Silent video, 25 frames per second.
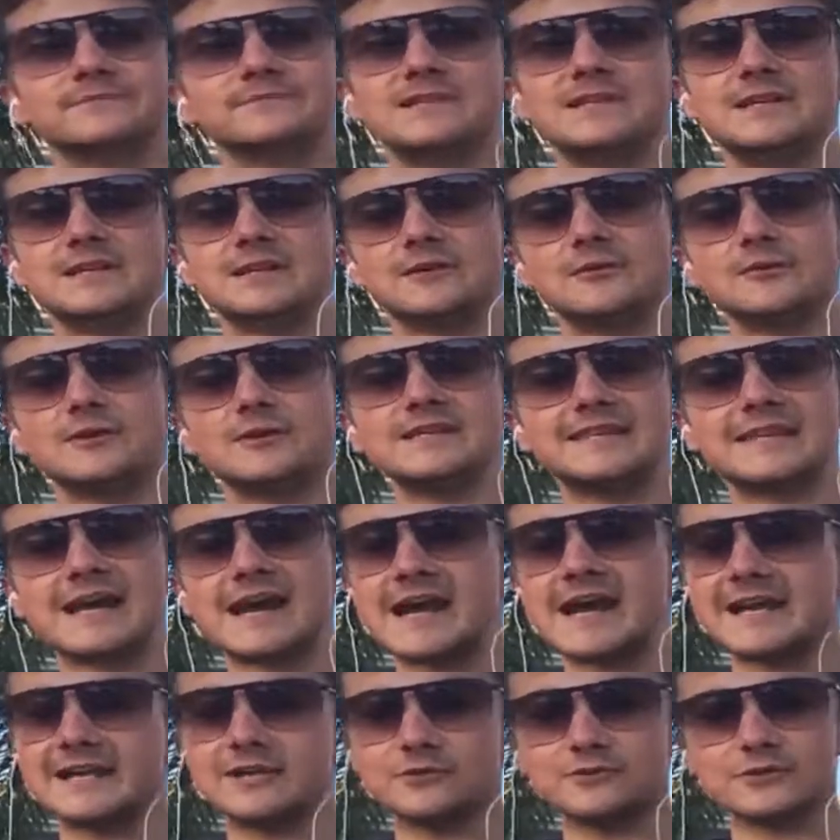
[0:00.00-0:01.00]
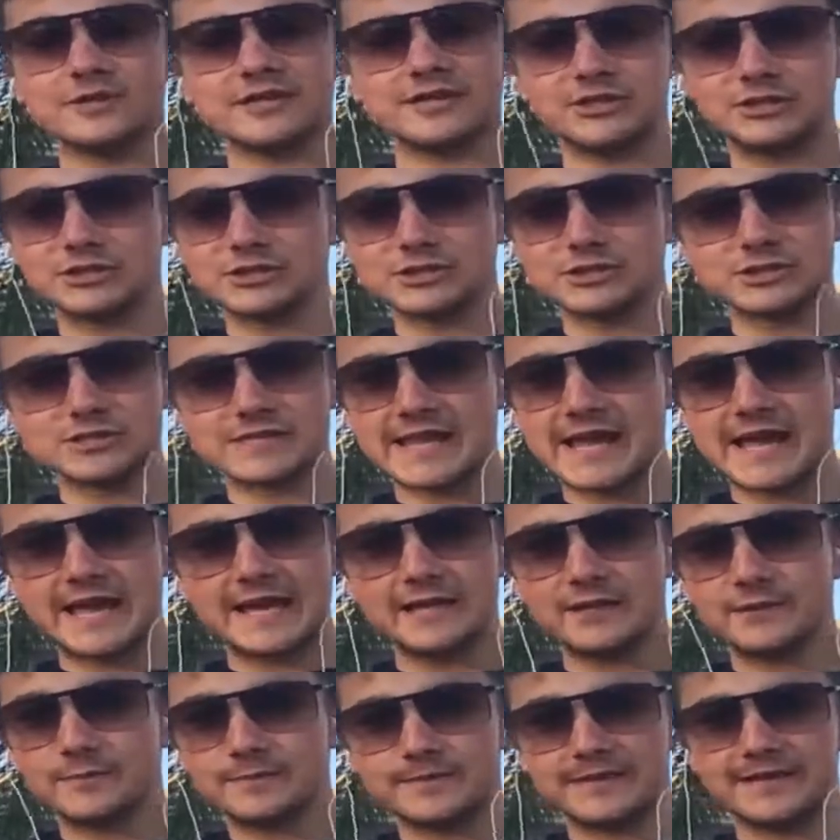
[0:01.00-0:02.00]
you know, a diner-ish
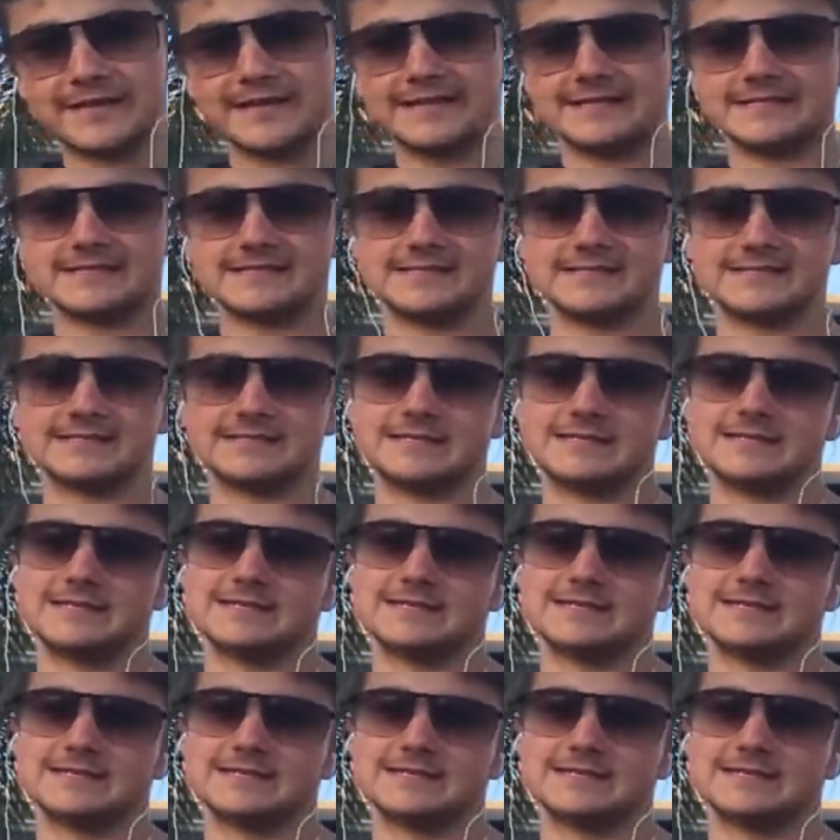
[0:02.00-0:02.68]
style place.